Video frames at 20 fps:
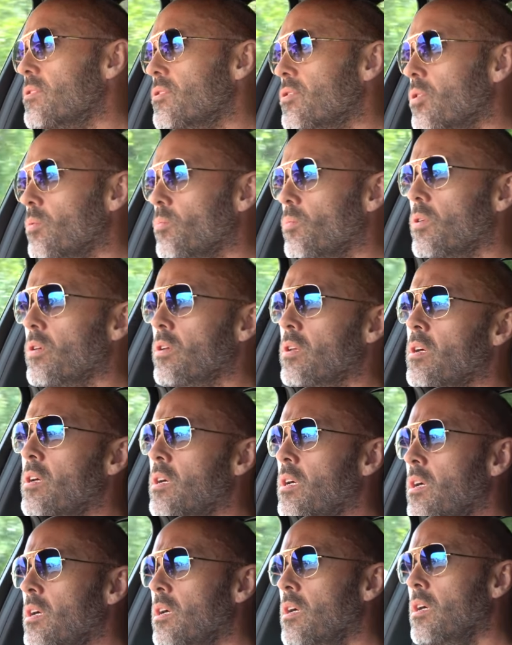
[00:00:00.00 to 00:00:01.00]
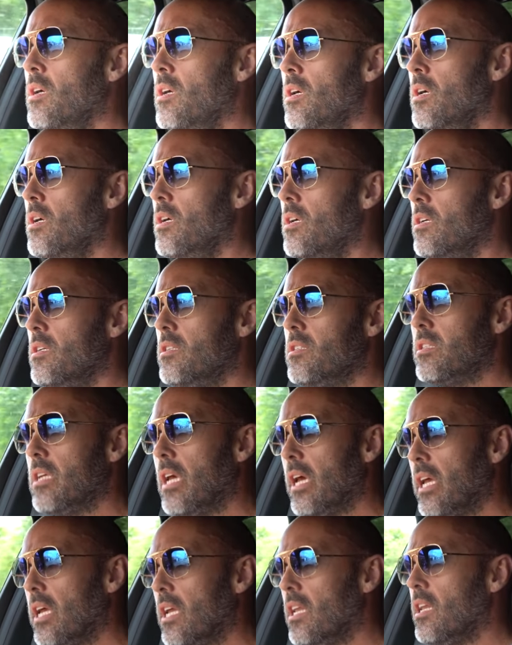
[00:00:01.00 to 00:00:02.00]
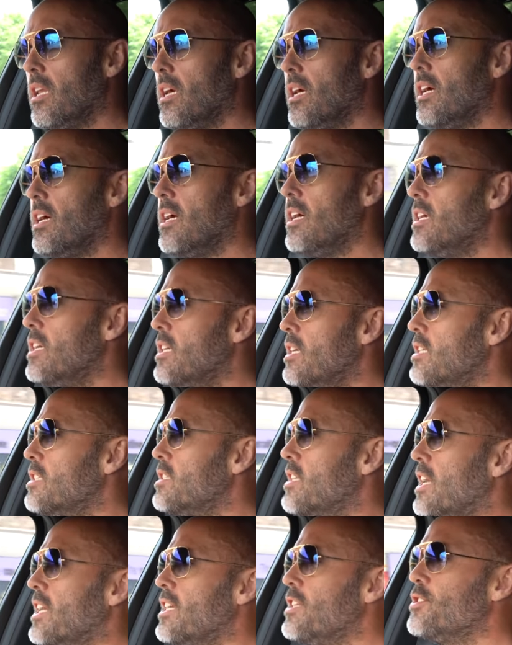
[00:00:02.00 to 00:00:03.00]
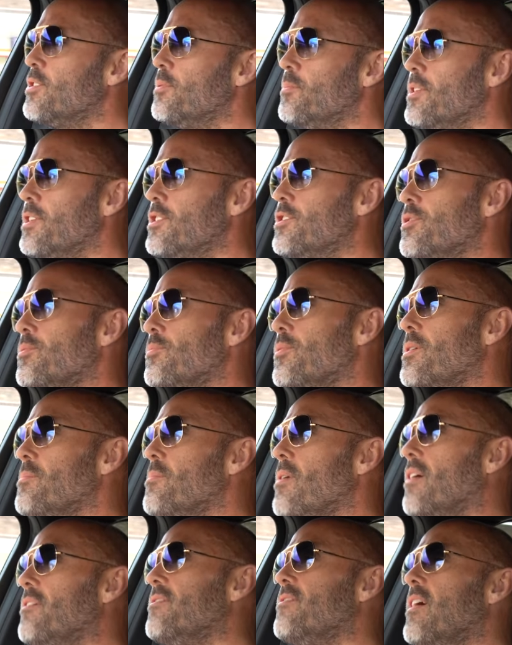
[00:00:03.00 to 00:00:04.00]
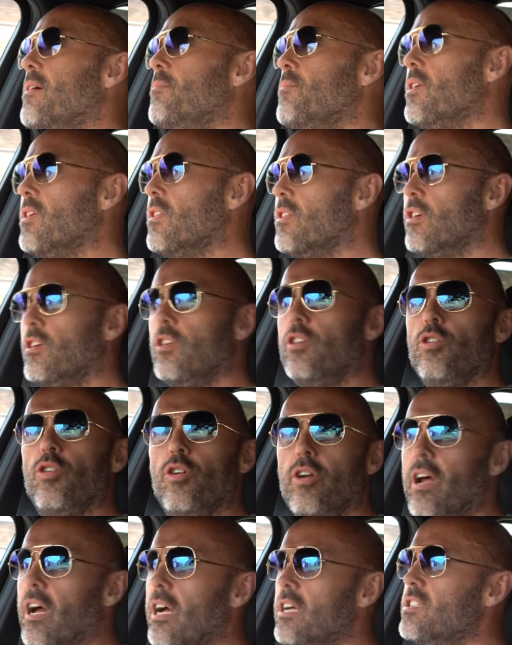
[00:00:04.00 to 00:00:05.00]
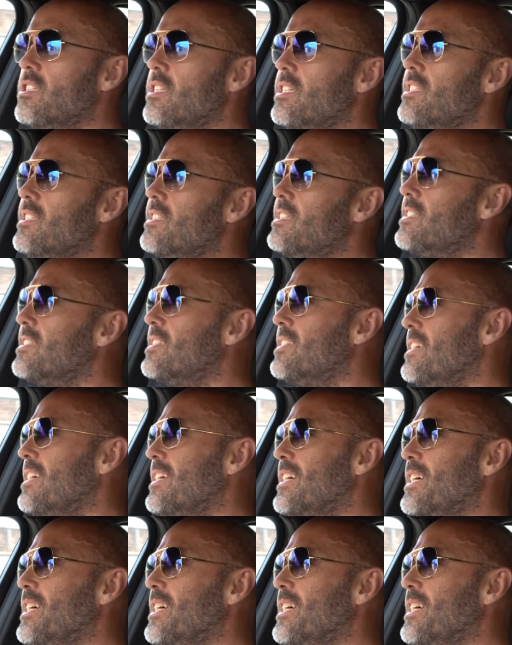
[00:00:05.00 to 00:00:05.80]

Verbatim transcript: someone saying something to someone in my family that your ash is